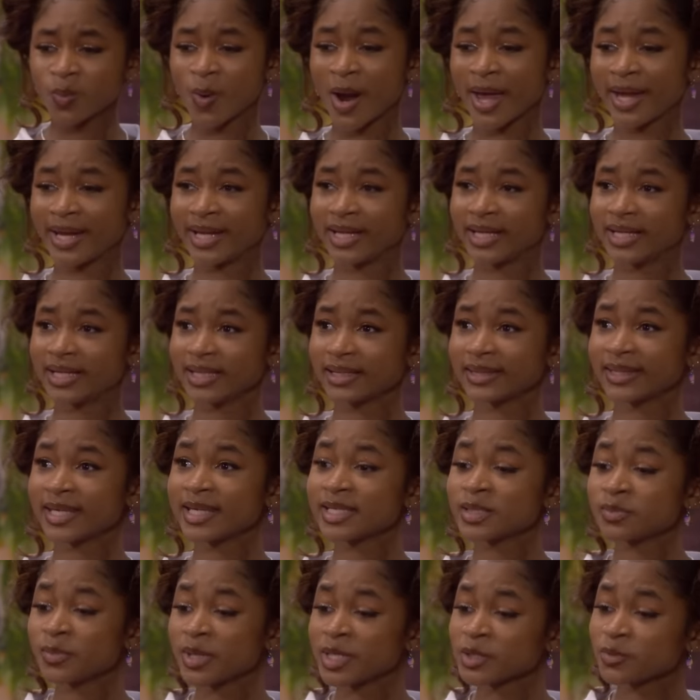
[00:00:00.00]
Wait,
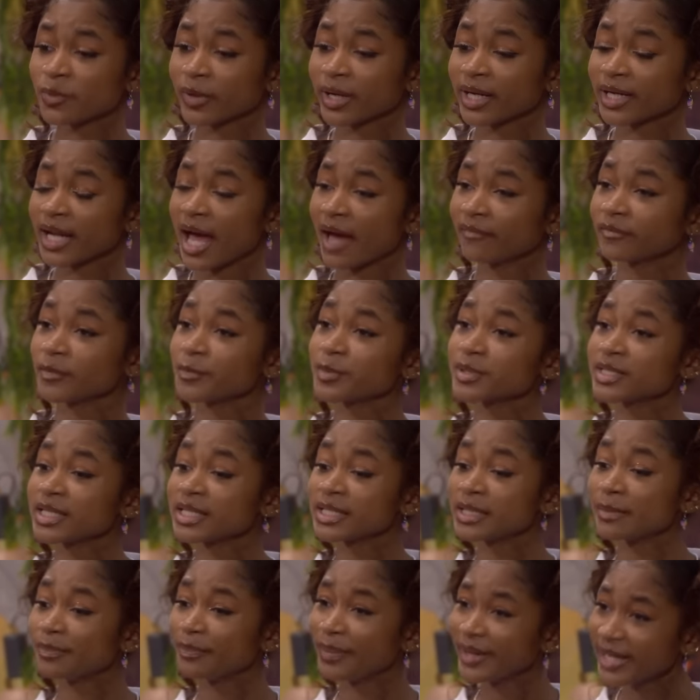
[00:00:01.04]
this means we're gonna have to
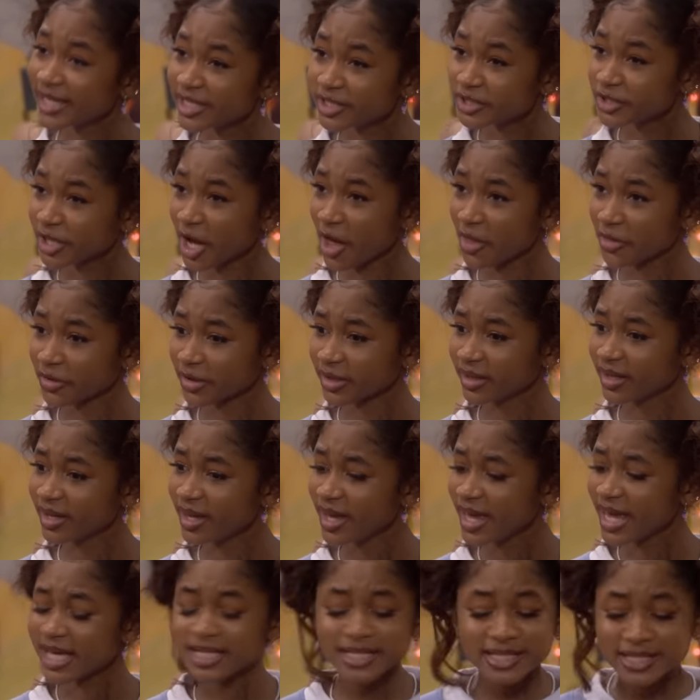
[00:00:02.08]
pretend to be each other.
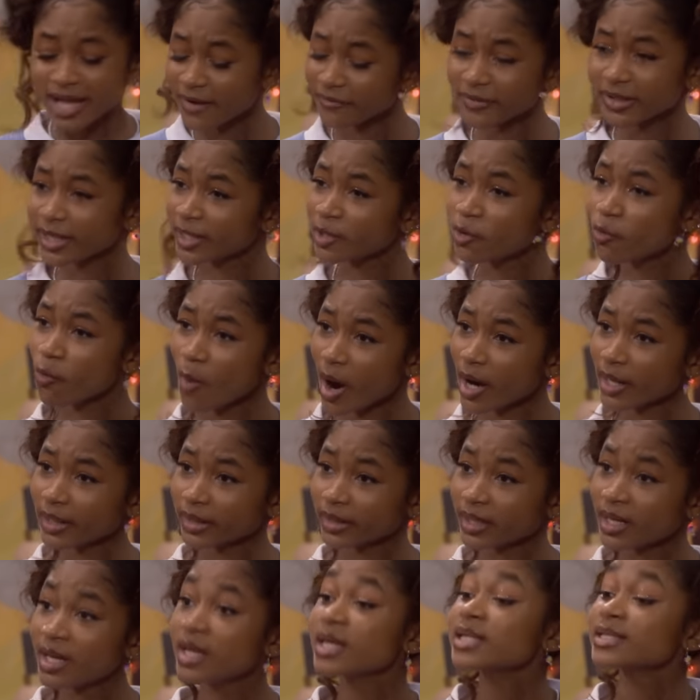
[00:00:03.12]
It's never gonna
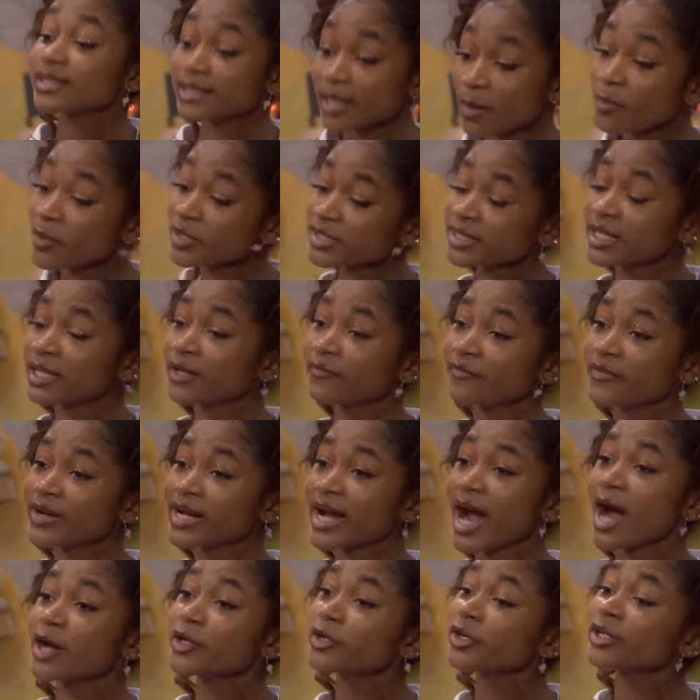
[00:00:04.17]
work. Someone's gonna
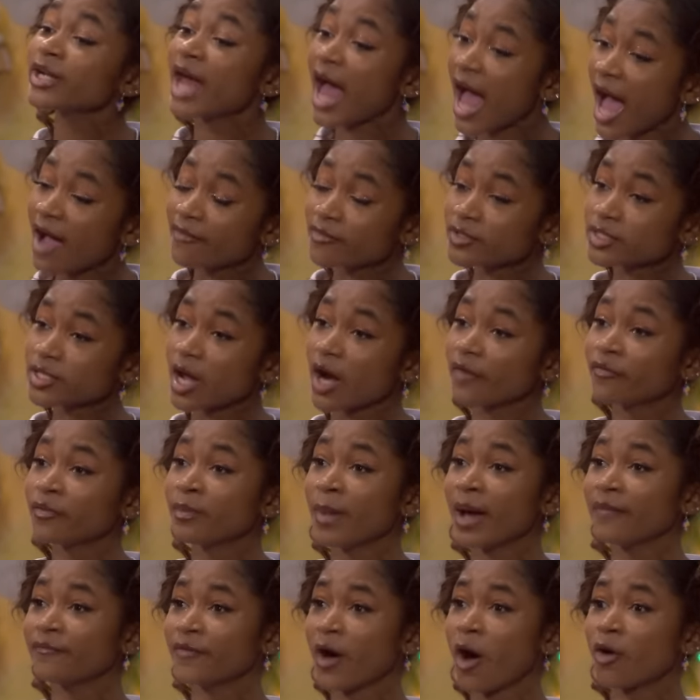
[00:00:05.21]
figure out you're an avatar from
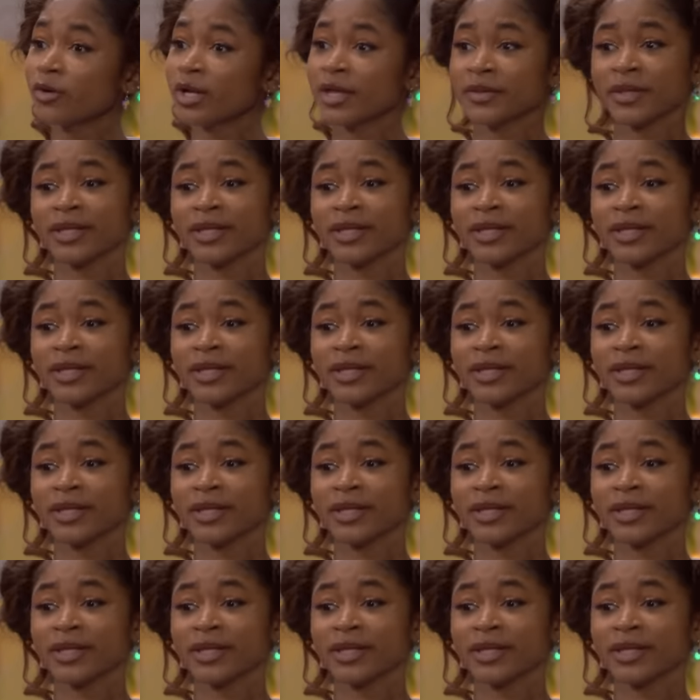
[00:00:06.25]
my phone, and